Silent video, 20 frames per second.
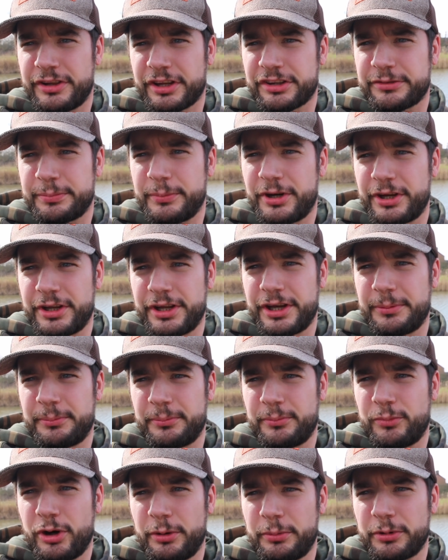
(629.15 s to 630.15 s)
that's my
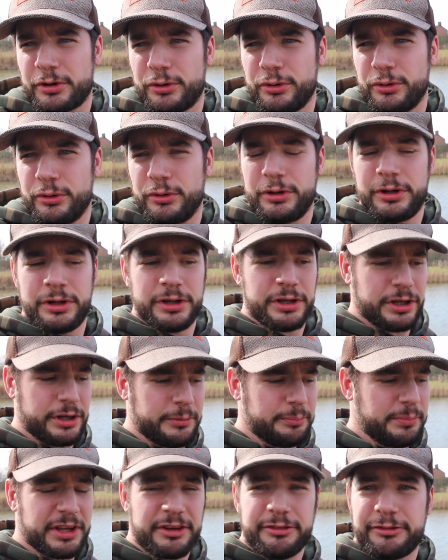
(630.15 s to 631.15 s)
what I would call
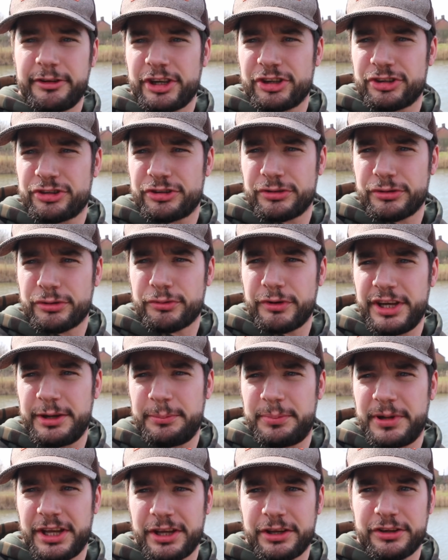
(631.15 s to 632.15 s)
big fish, greedy
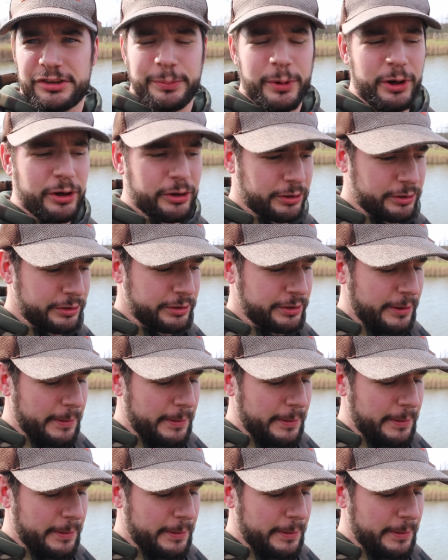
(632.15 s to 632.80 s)
pig spot.